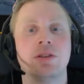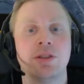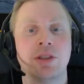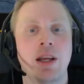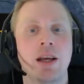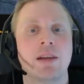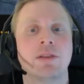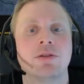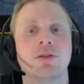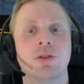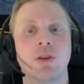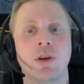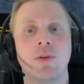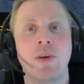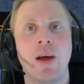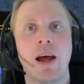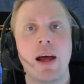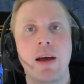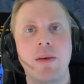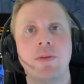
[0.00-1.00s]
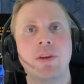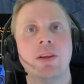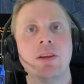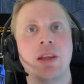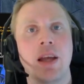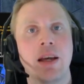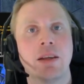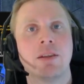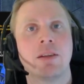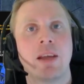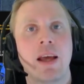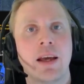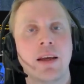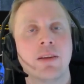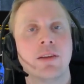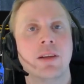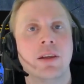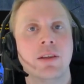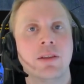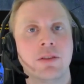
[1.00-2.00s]
chance of having that
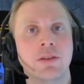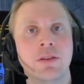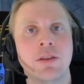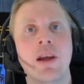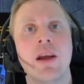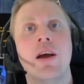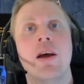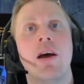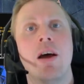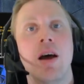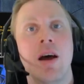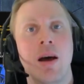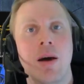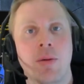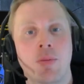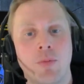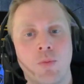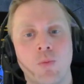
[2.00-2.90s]
tactics uh,